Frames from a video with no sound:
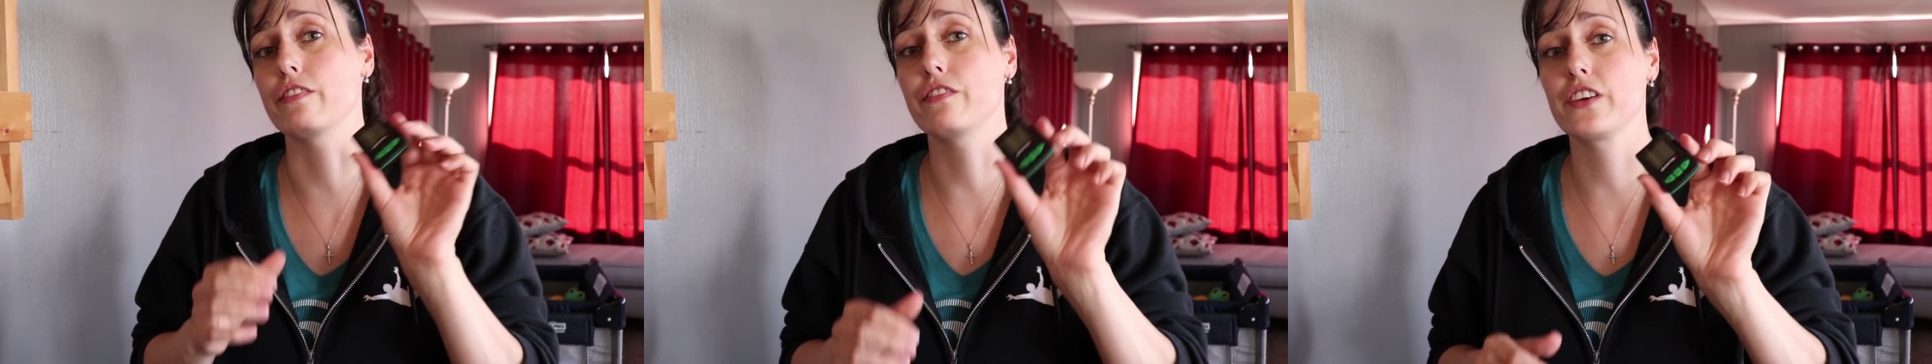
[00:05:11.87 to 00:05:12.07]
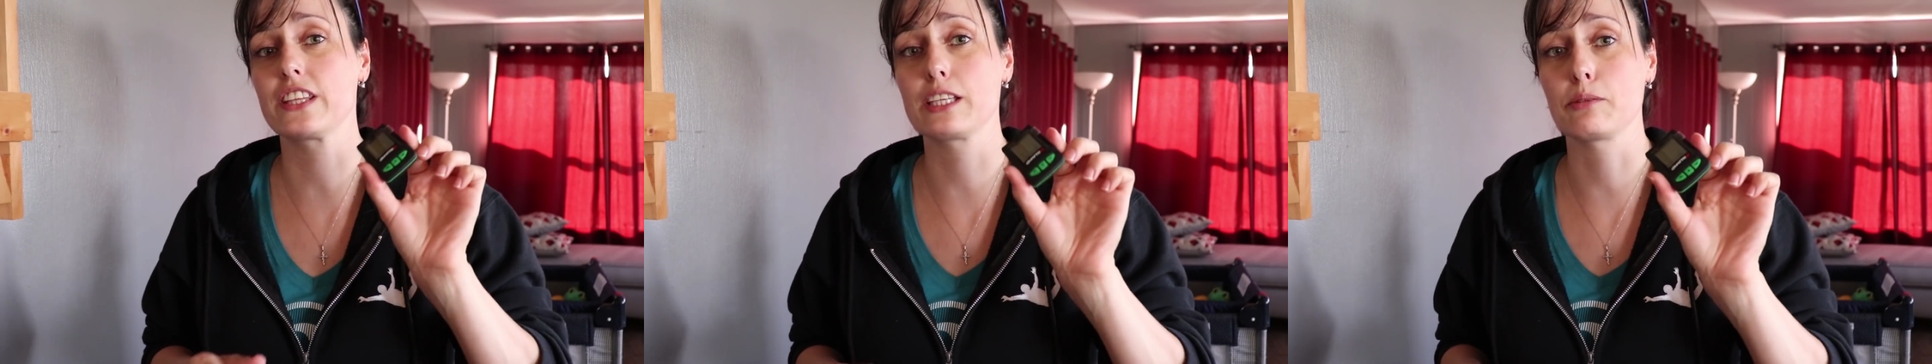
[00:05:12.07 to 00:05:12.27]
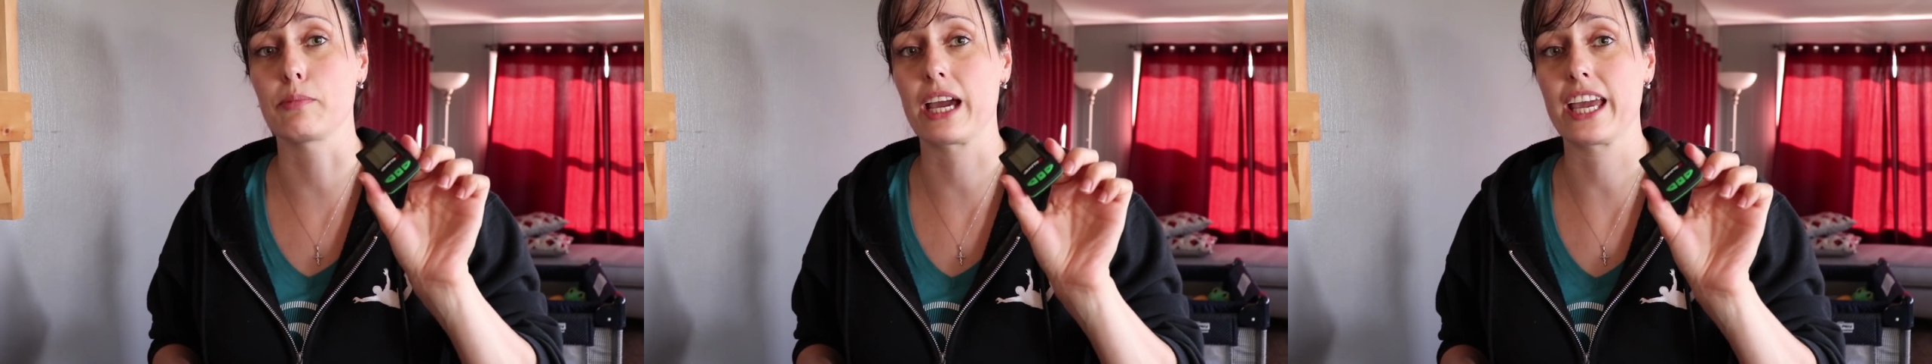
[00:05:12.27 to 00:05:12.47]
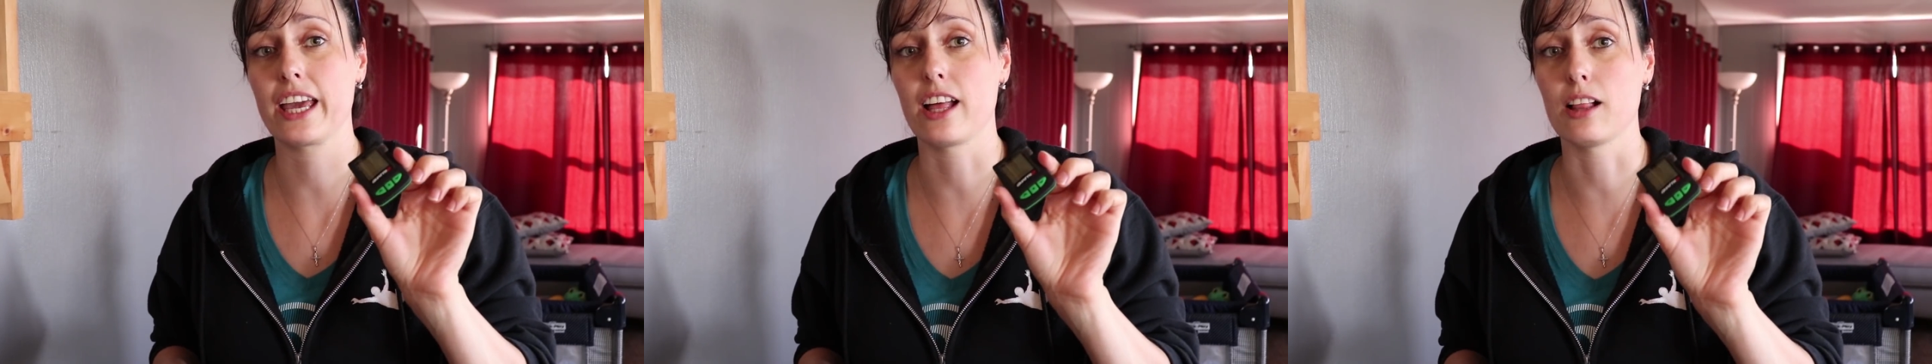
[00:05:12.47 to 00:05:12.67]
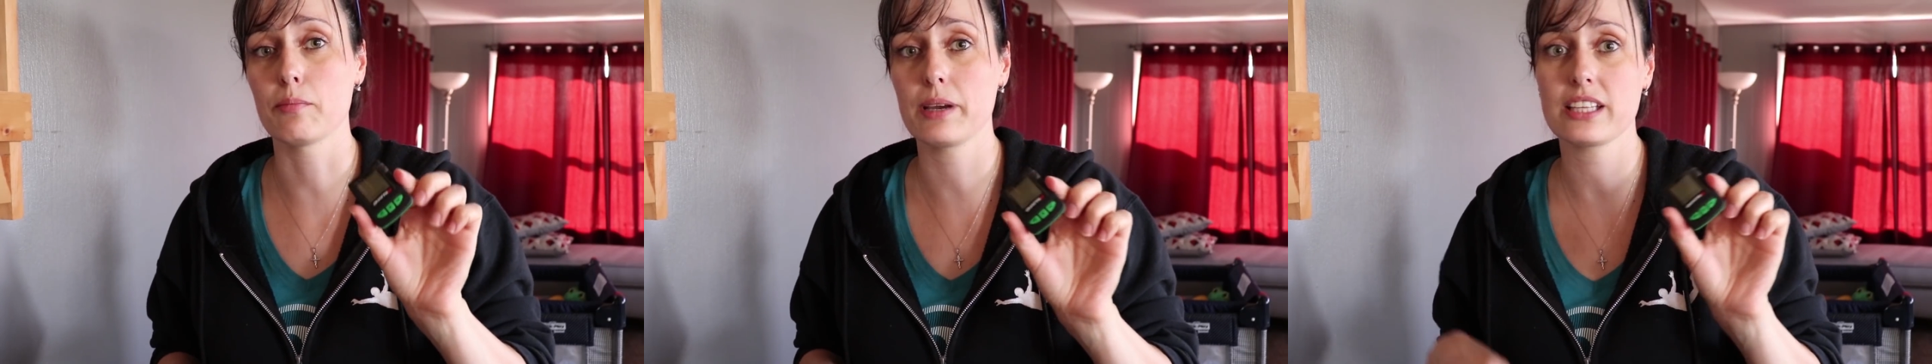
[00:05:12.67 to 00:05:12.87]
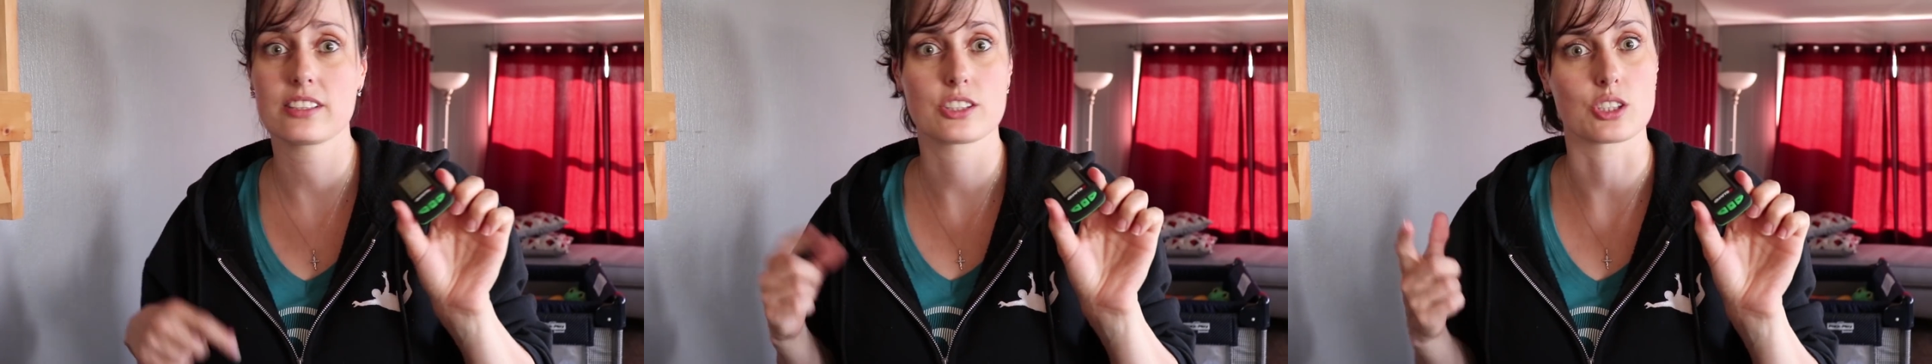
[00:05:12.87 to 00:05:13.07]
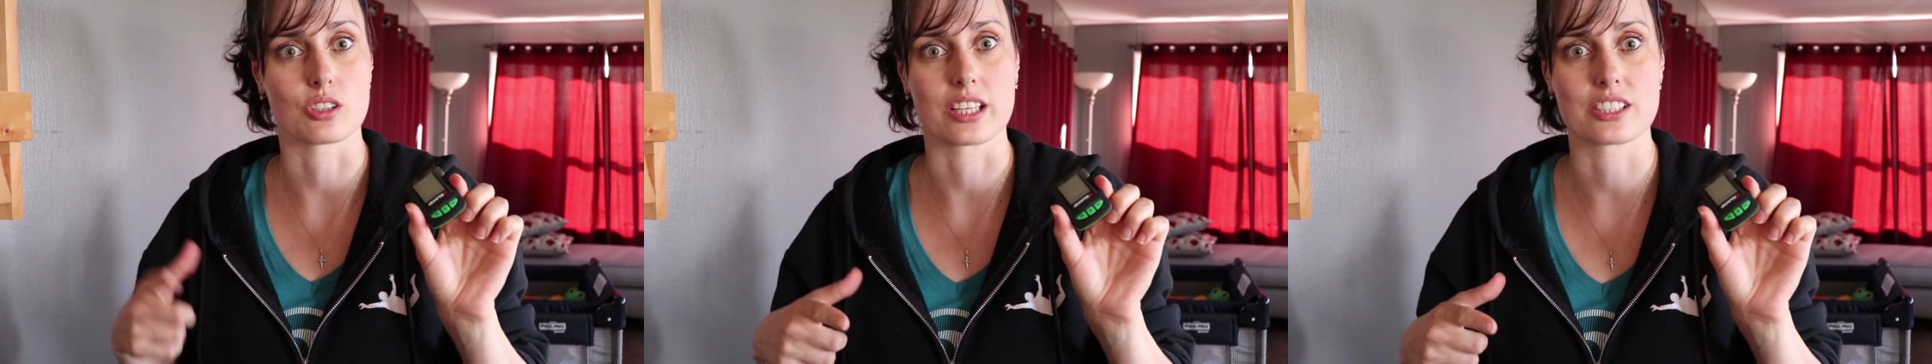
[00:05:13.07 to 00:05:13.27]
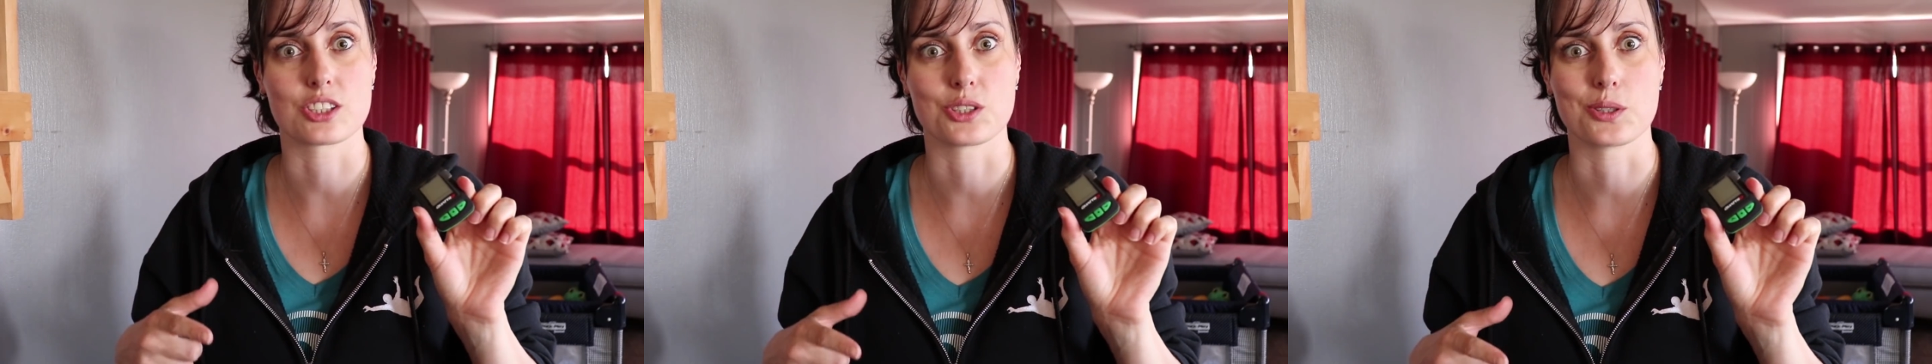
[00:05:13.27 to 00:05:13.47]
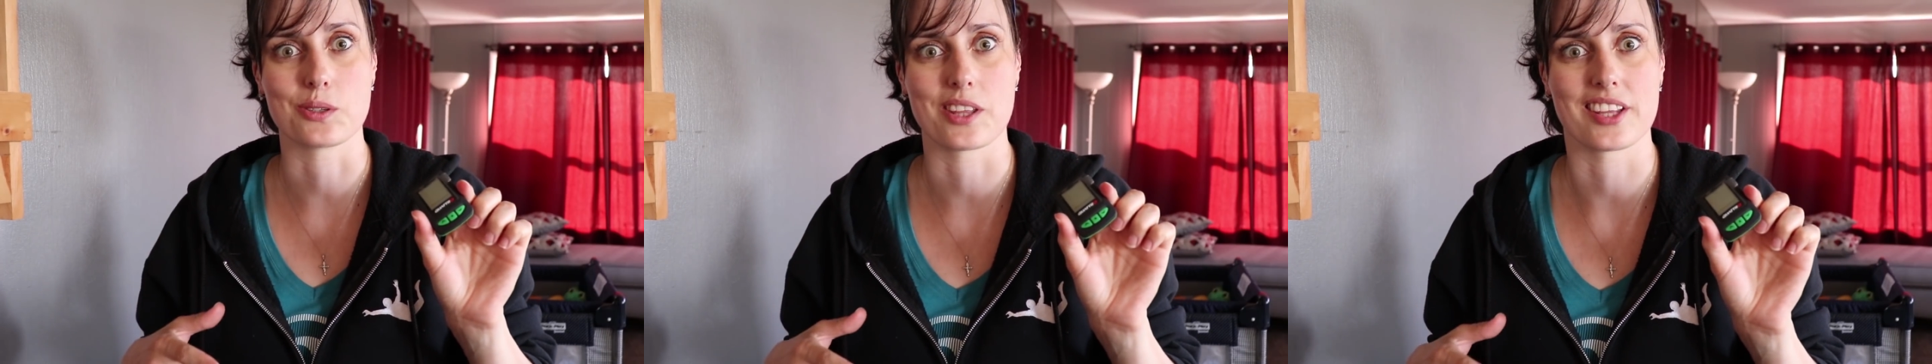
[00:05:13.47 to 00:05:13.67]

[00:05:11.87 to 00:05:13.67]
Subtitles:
fit in my helmet, so let's do